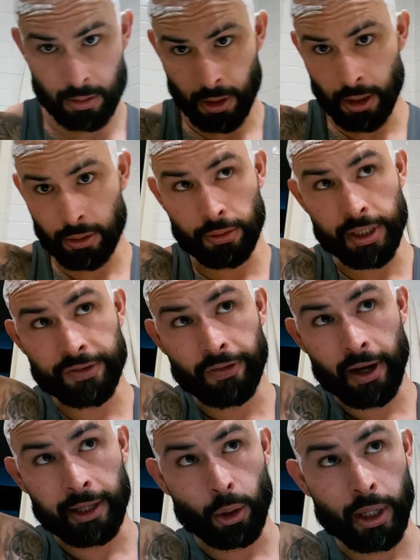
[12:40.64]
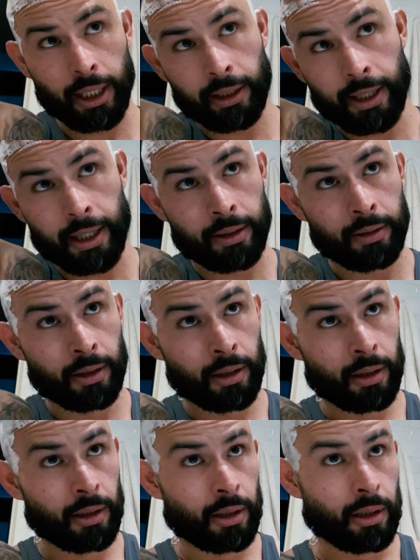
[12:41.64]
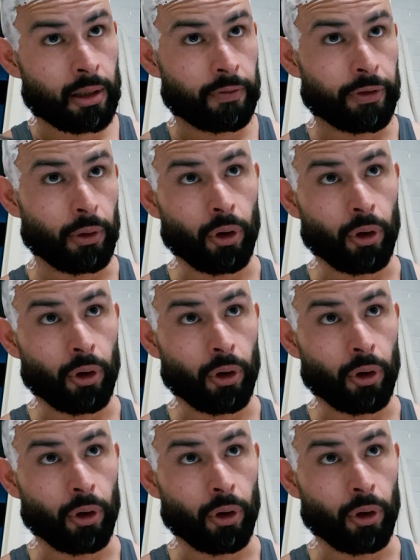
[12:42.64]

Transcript: can do this fairly quickly and feel